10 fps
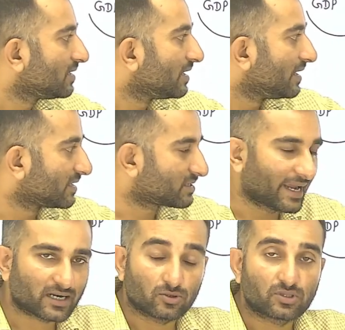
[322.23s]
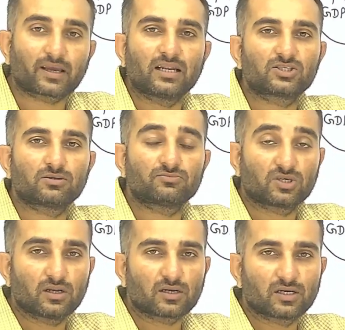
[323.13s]
it act on the calcium
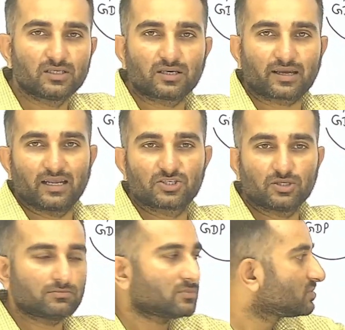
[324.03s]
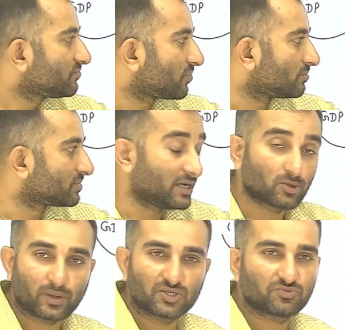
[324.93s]
channel, release the calcium from the
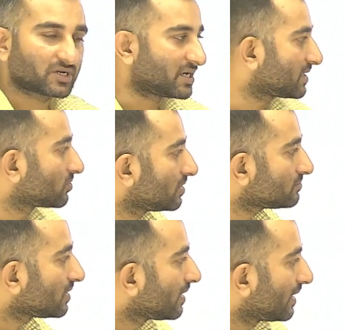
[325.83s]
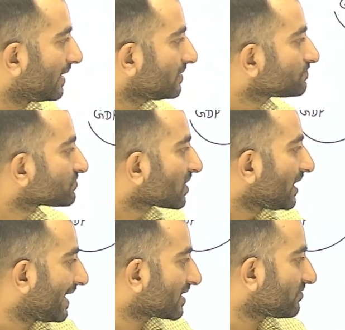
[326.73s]
endoplasmic reticulum, and
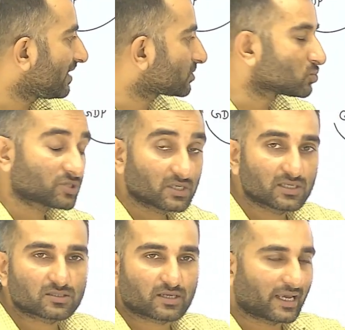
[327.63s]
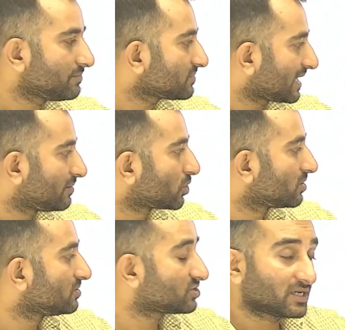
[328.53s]
act via two channels,
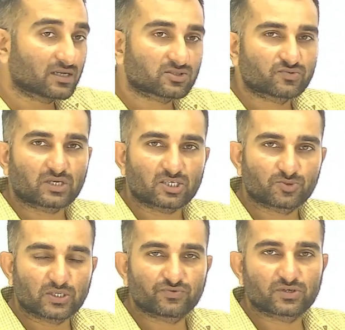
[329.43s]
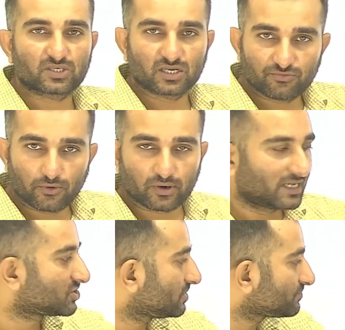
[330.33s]
calmodulin channels, which are a specific channel for
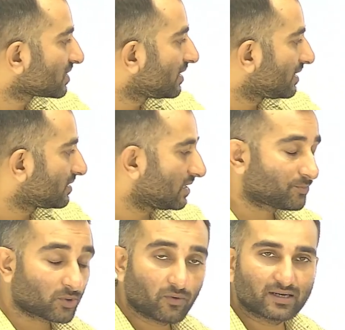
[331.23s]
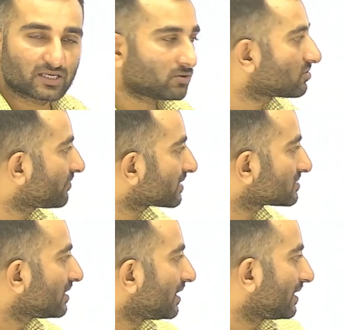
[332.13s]
calcium, and provide cellular effects.
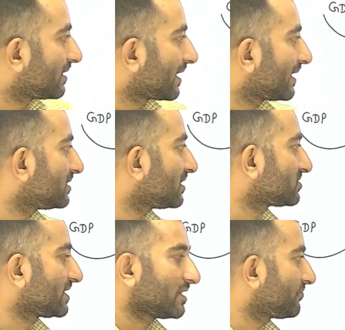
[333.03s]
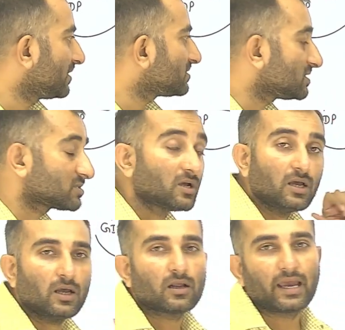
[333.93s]
And again in the second phase, it
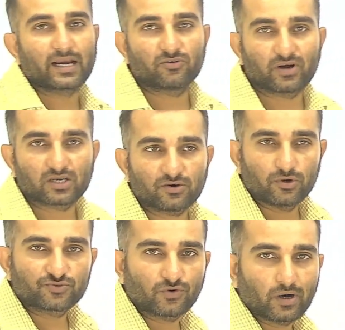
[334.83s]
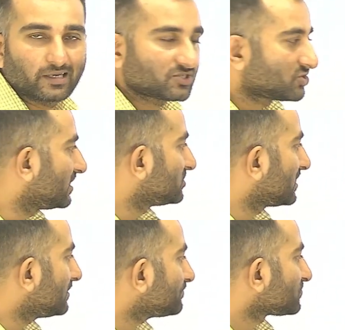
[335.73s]
activate the phosphokinase C
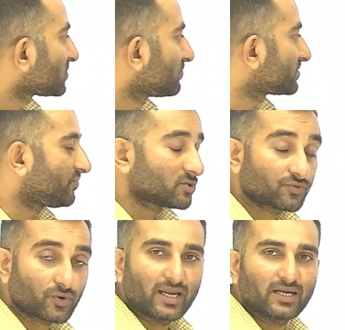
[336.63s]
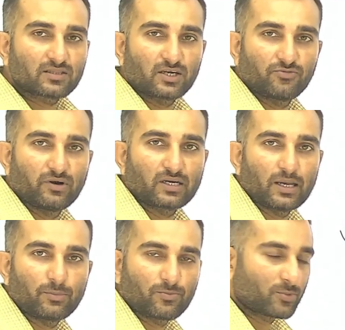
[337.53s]
enzyme, which phosphorylate the different type
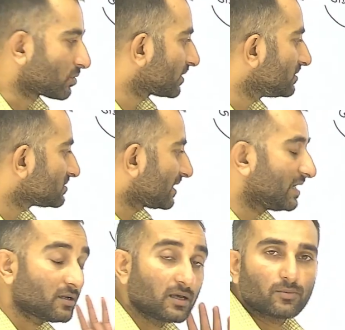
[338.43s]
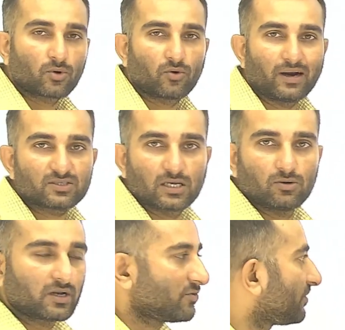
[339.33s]
of proteins and provide cellular
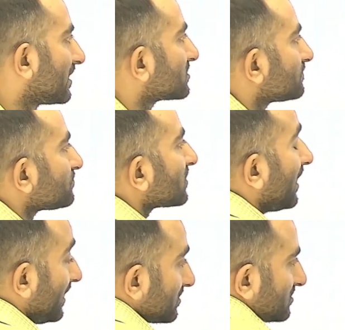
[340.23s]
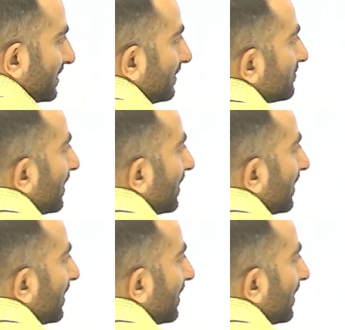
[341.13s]
effects. And same